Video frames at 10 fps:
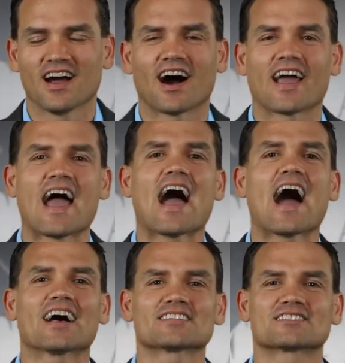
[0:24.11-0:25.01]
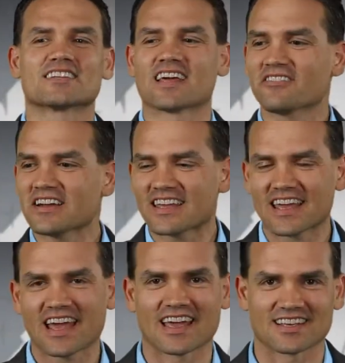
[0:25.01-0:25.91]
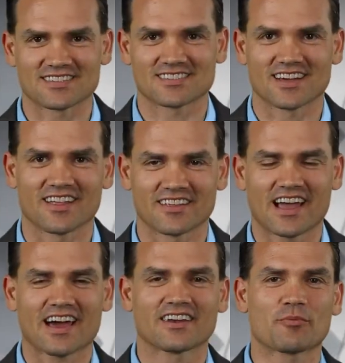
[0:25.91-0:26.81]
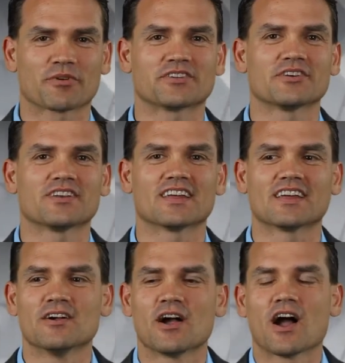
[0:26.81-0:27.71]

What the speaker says: I asked in every case that I had an opportunity,